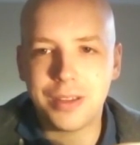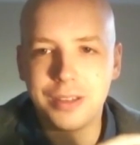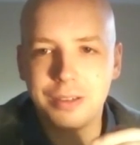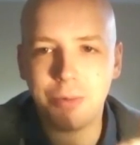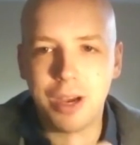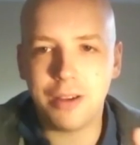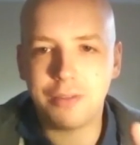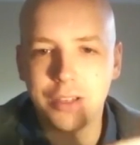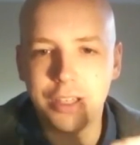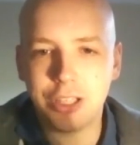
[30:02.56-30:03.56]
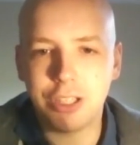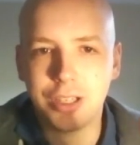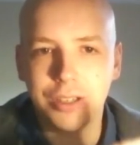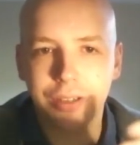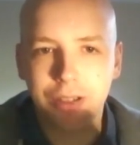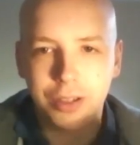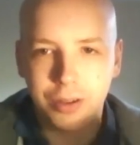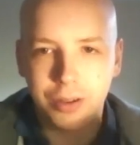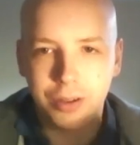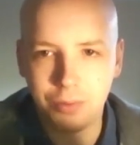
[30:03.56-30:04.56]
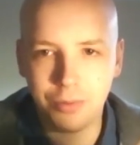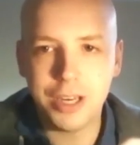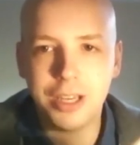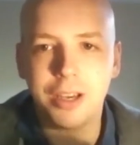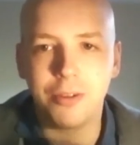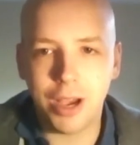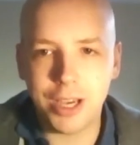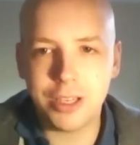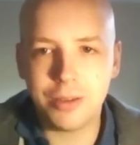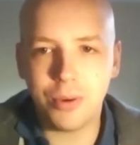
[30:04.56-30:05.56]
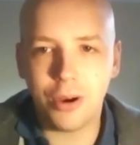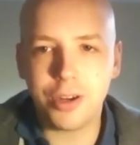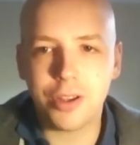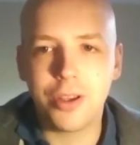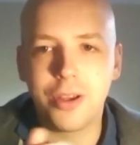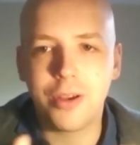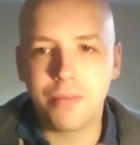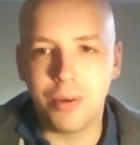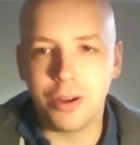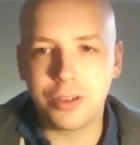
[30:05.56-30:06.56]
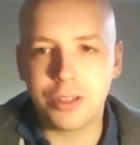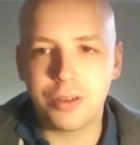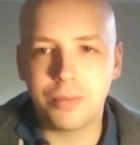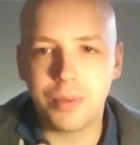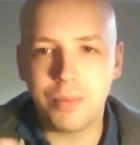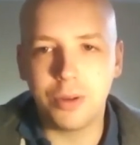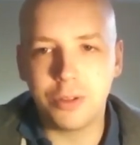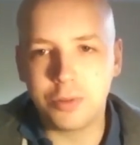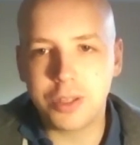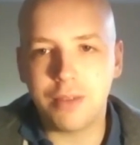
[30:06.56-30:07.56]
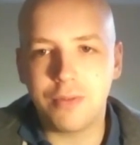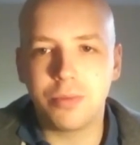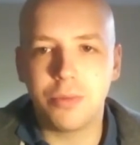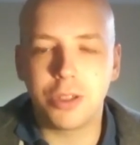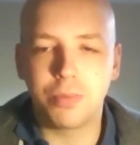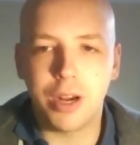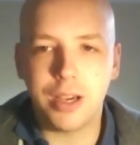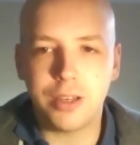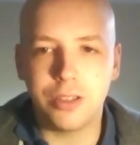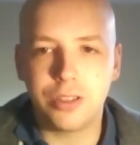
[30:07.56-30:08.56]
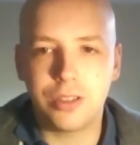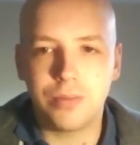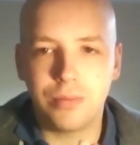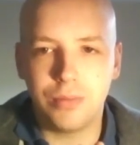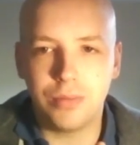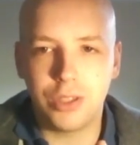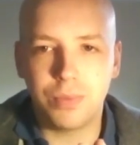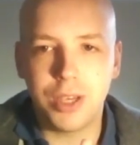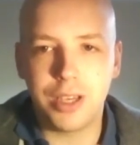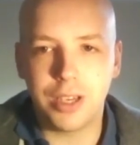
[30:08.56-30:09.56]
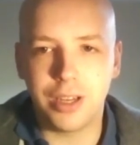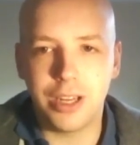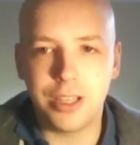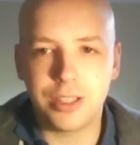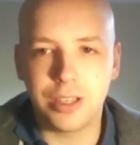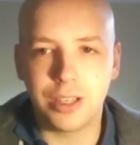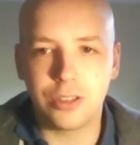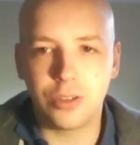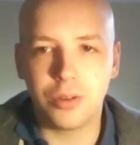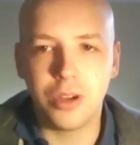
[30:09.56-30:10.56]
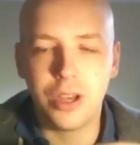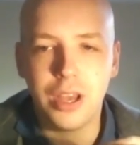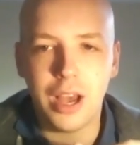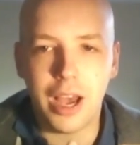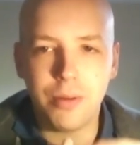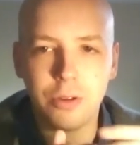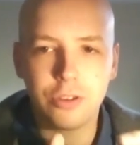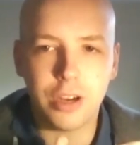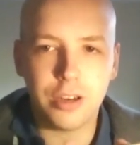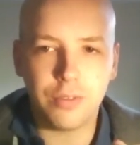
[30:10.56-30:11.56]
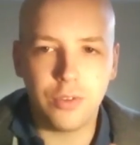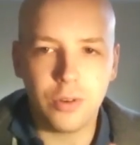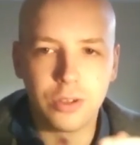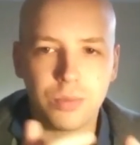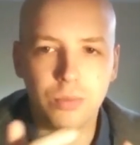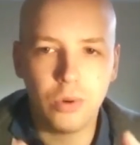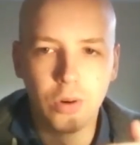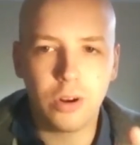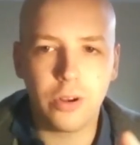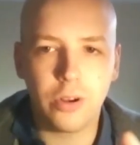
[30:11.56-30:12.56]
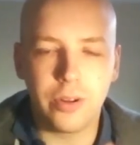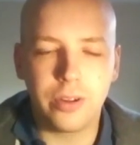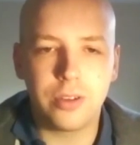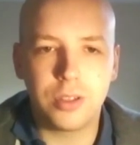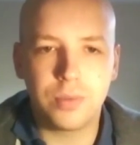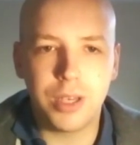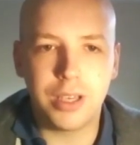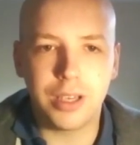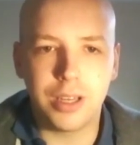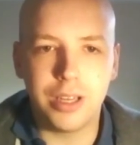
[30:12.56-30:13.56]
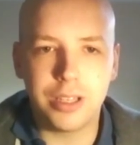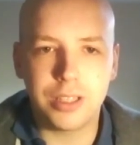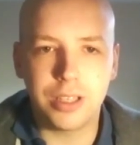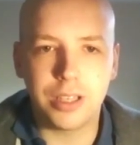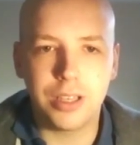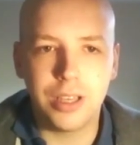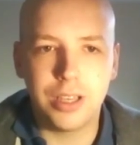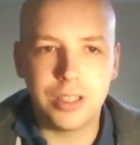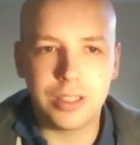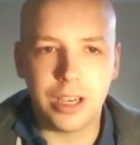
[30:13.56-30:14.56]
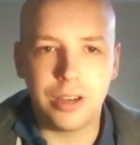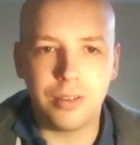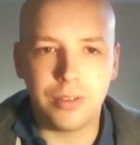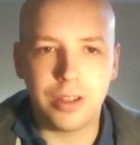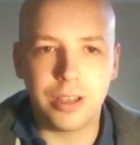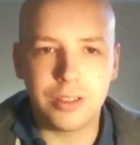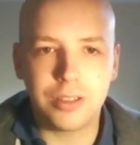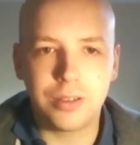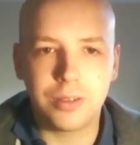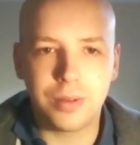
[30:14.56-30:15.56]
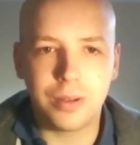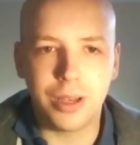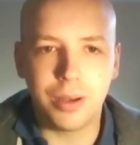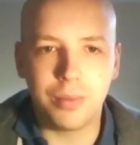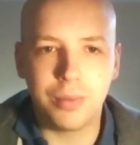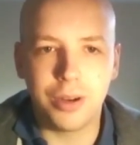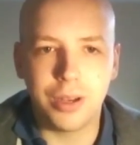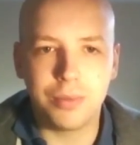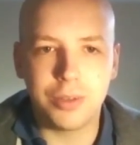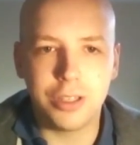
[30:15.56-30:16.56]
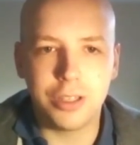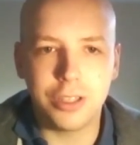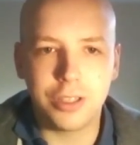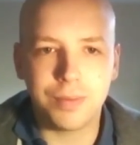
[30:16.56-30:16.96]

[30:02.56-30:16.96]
way of teaching the reading and writing part, but people don't have as much practice speaking and listening. So I would try to focus more on speaking and listening side of things when I'm teaching.